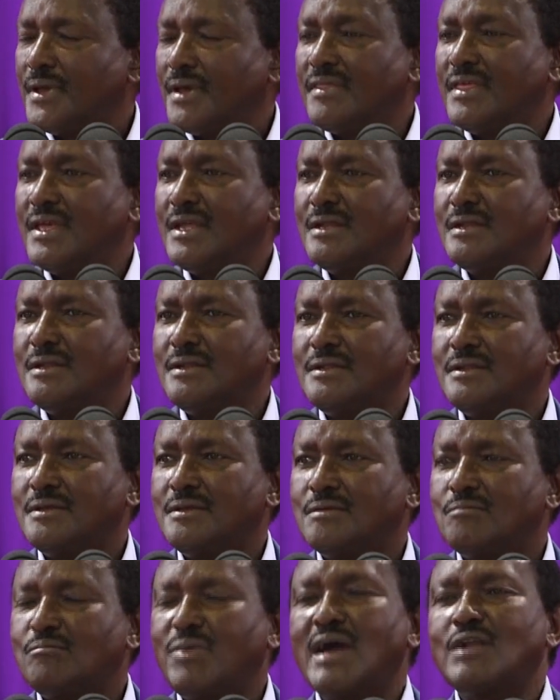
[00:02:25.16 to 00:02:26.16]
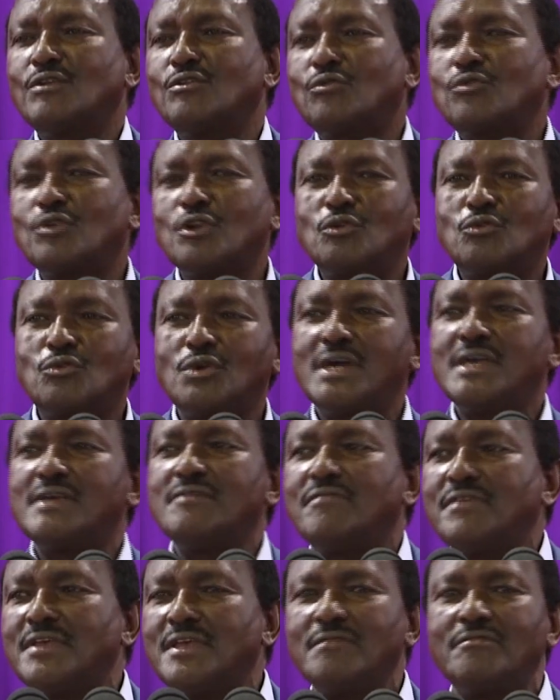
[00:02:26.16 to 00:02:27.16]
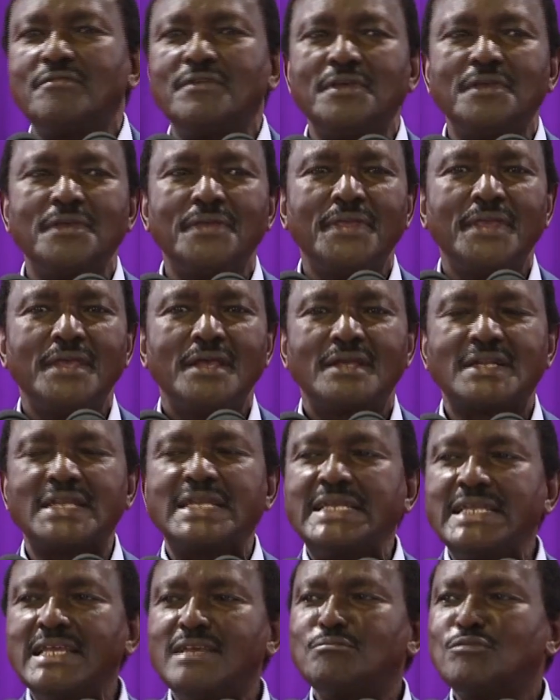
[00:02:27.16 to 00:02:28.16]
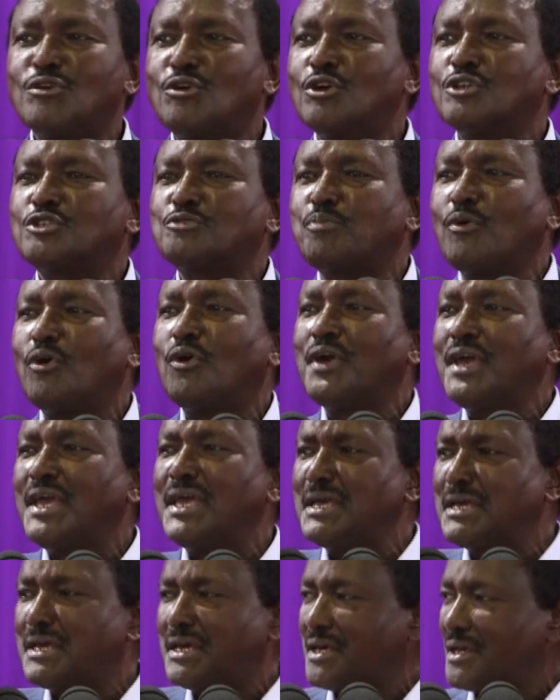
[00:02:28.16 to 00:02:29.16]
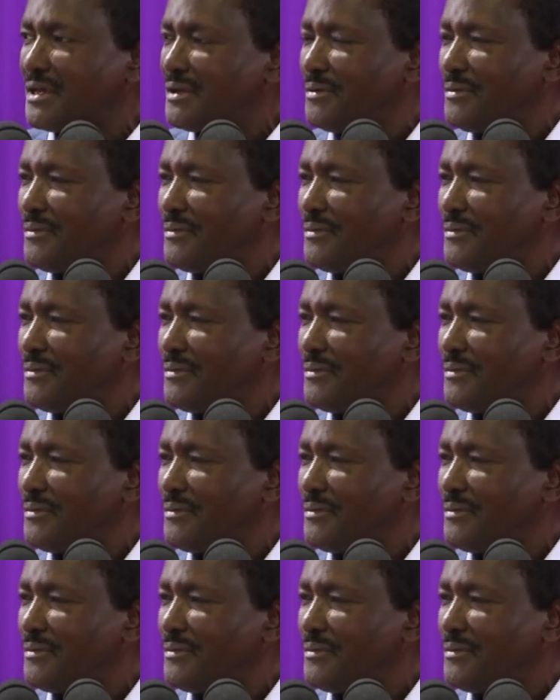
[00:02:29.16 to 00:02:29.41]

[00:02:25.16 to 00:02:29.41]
And then, bado kulikuwa hivi hivi, Redeemed Gospel Inc.